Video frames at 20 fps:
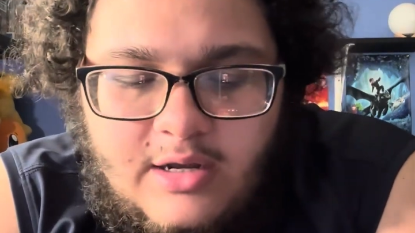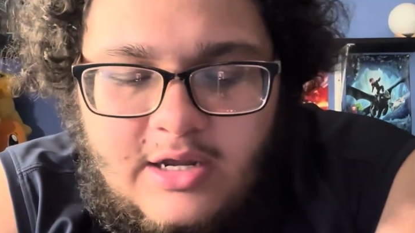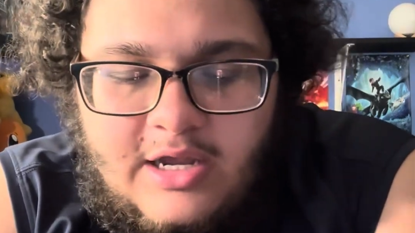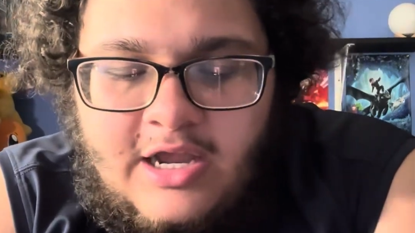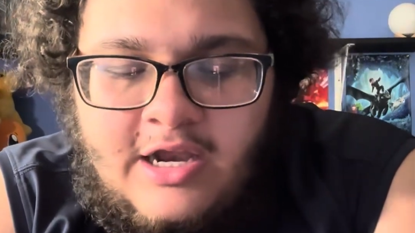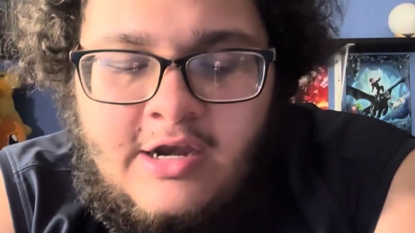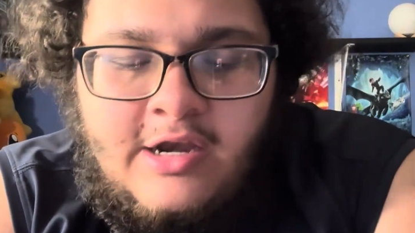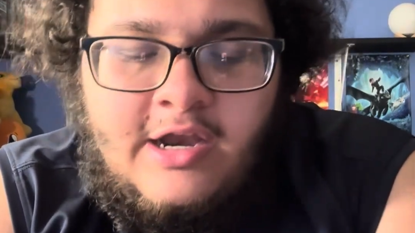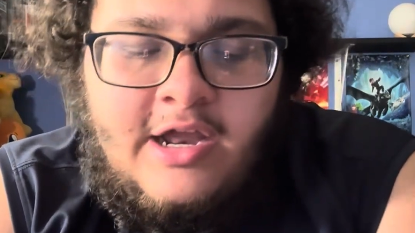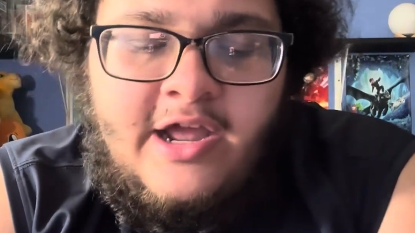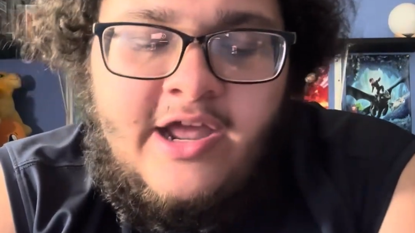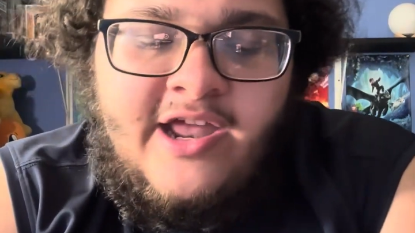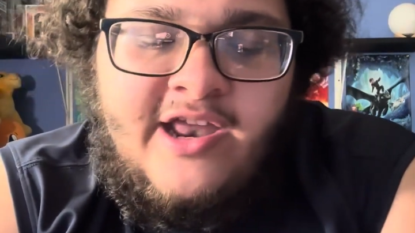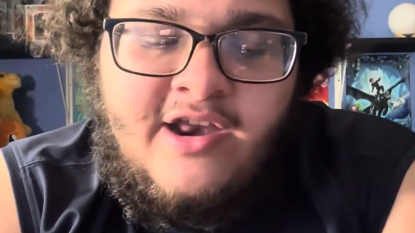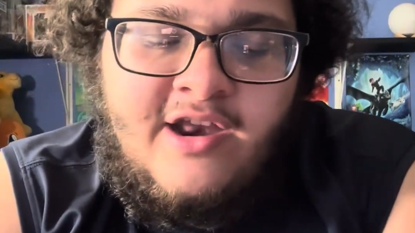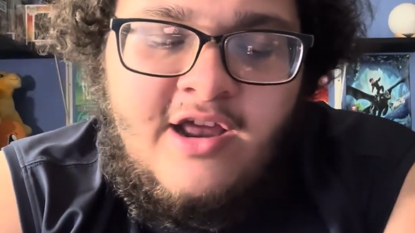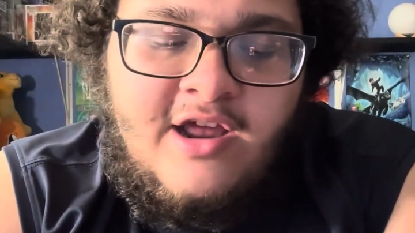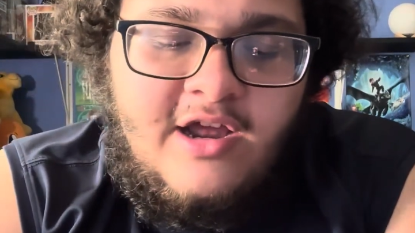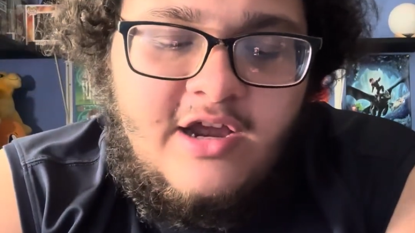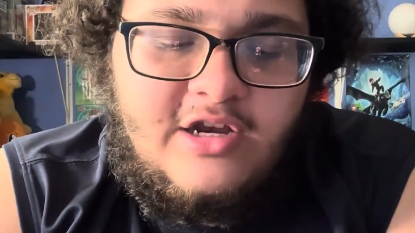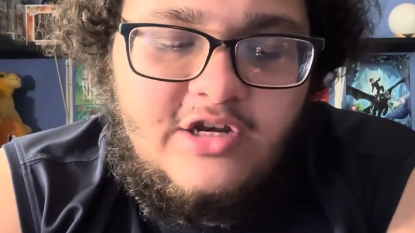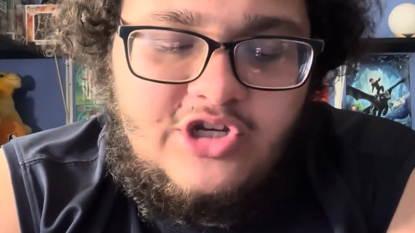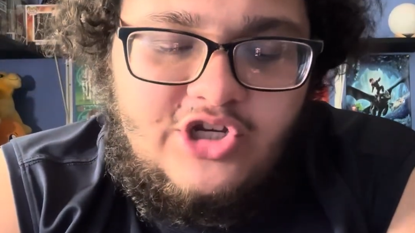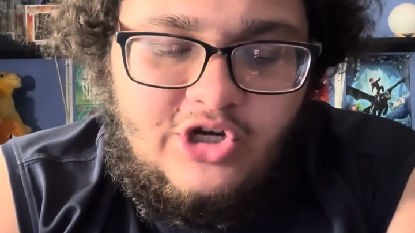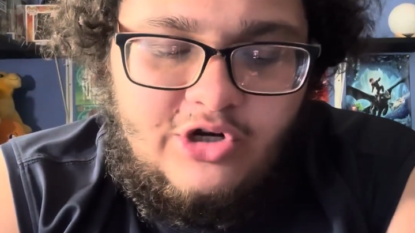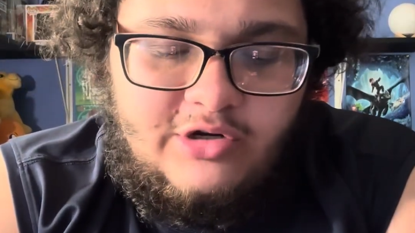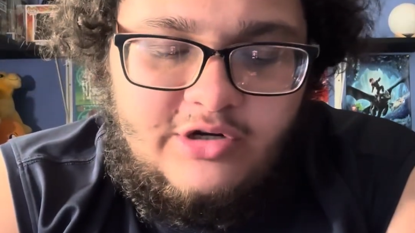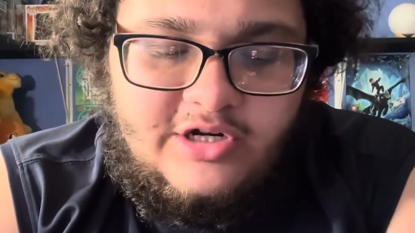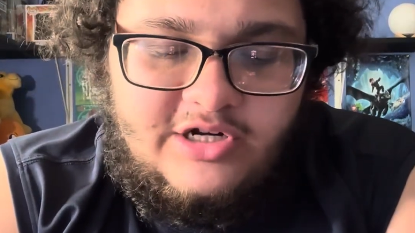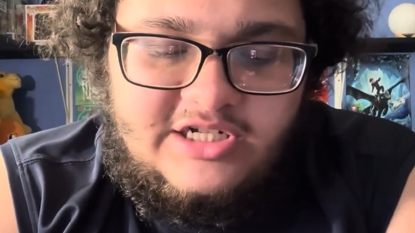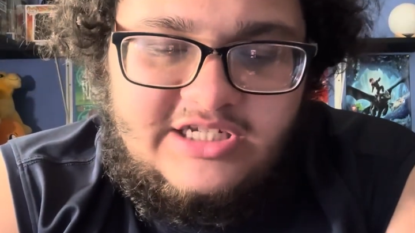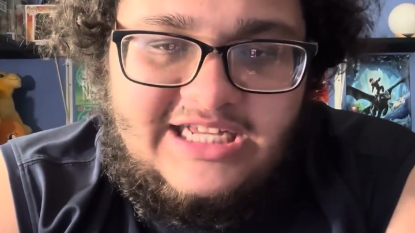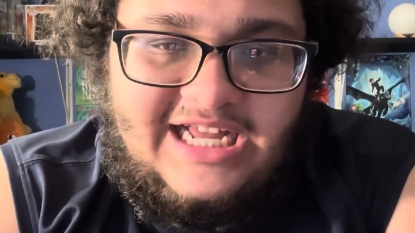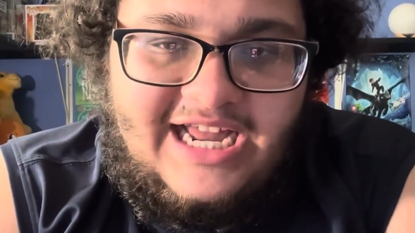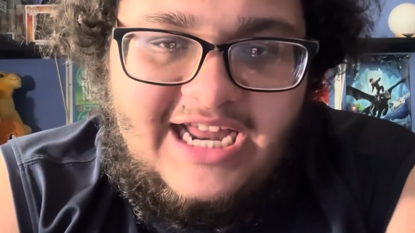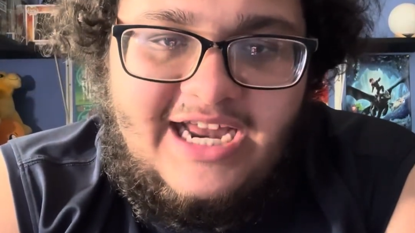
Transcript: And then Junior said